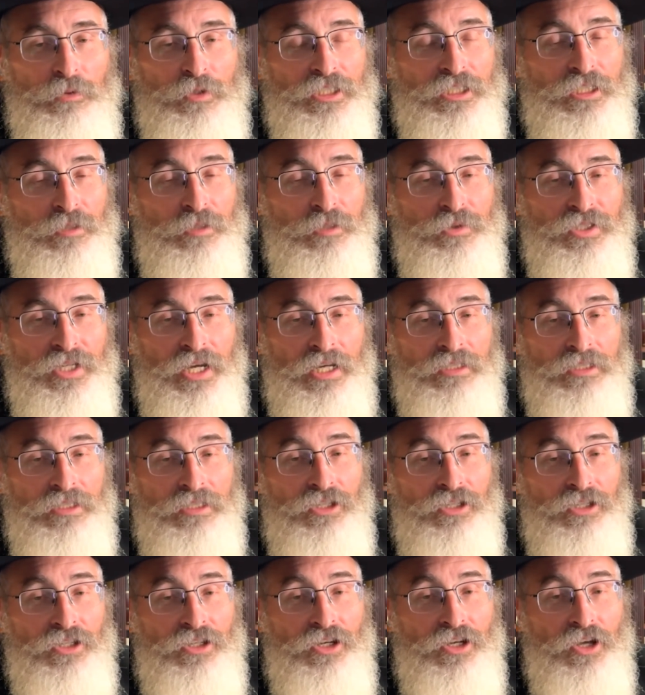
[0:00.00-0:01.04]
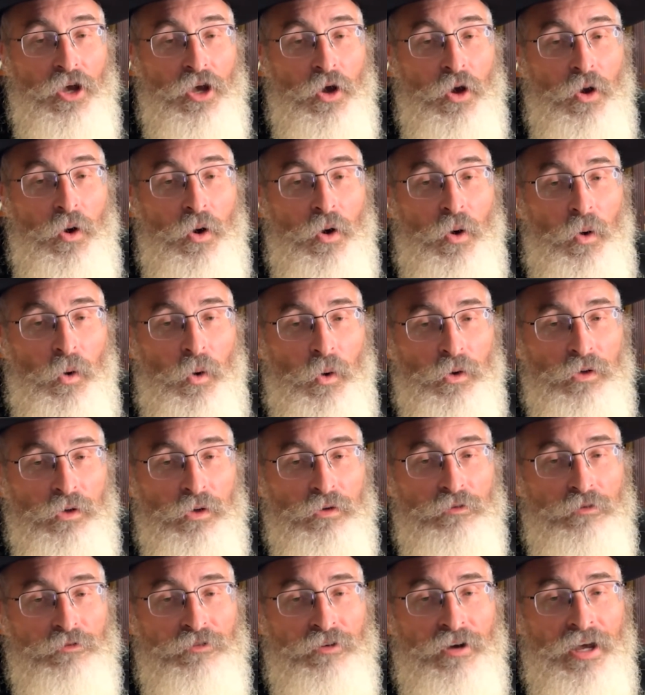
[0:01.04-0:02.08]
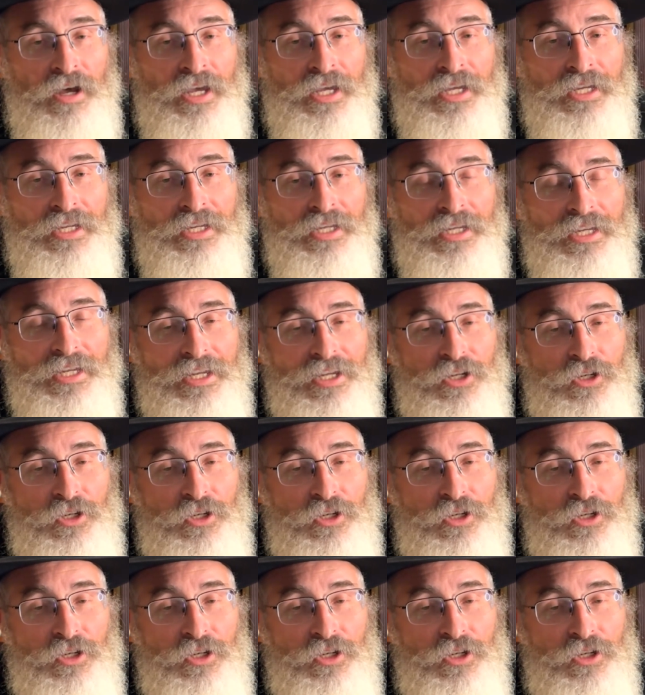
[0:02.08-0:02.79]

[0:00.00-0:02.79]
he was subjected to the horrifying